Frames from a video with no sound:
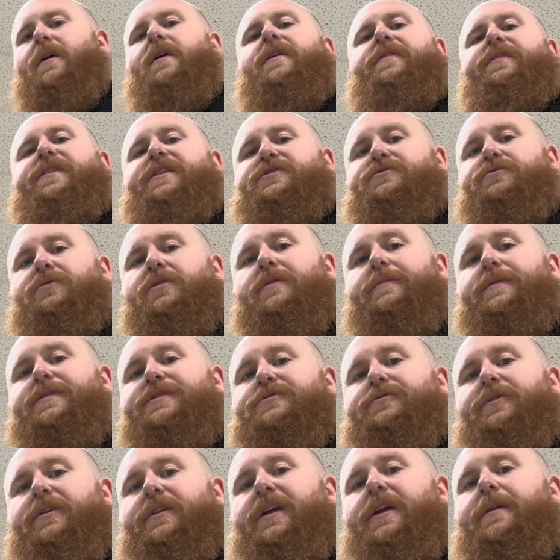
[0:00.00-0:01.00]
This
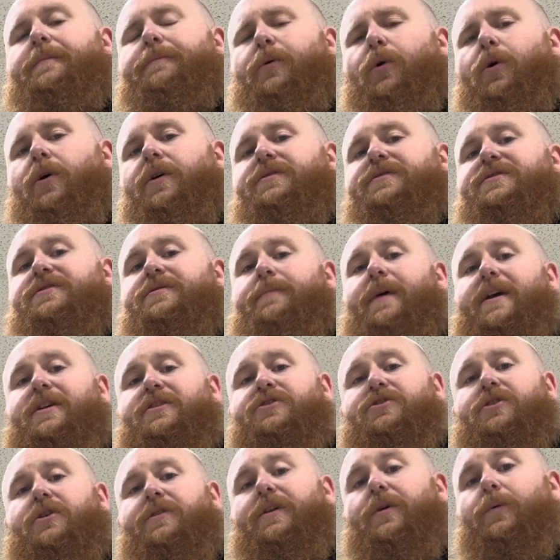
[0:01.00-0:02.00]
rudiment's really important to make
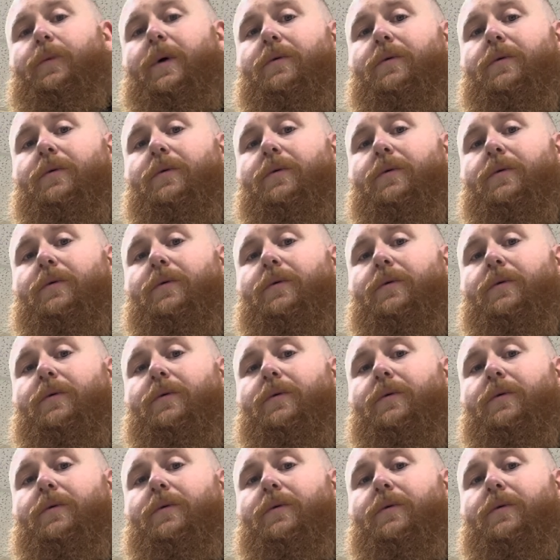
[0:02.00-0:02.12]
sure that we